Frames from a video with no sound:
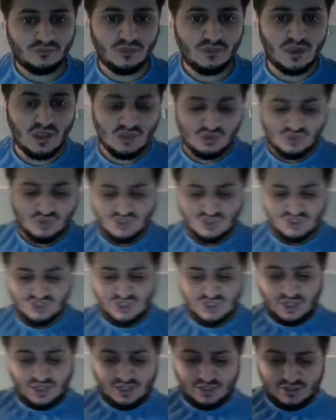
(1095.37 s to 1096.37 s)
I'm going to
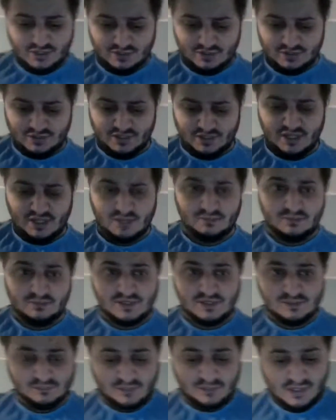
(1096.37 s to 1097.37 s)
share the name of
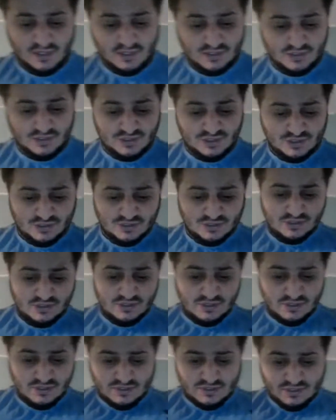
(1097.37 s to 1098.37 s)
this page,
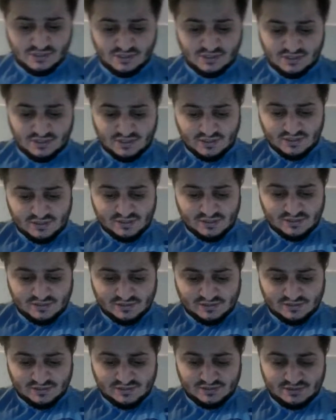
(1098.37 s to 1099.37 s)
and it
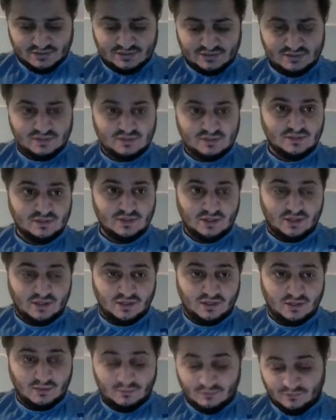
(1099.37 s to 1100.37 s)
is
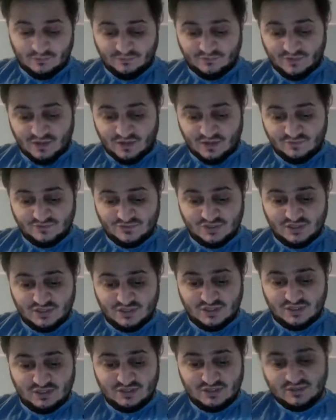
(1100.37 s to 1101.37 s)
a
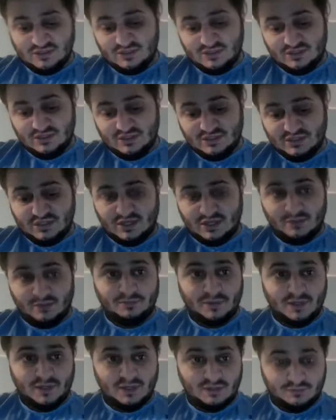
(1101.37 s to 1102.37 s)
5G
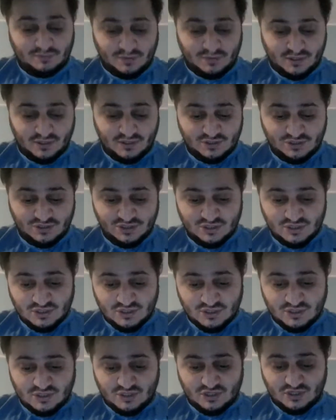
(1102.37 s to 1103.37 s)
campaign page.
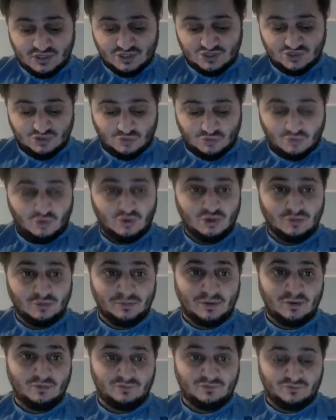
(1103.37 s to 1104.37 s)
It lets you know all
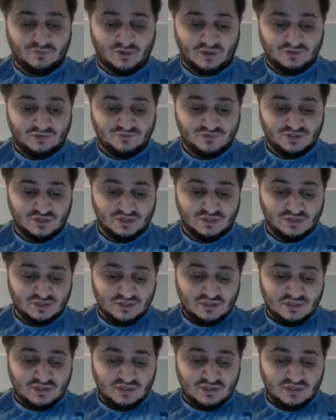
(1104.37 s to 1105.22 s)
about 5G.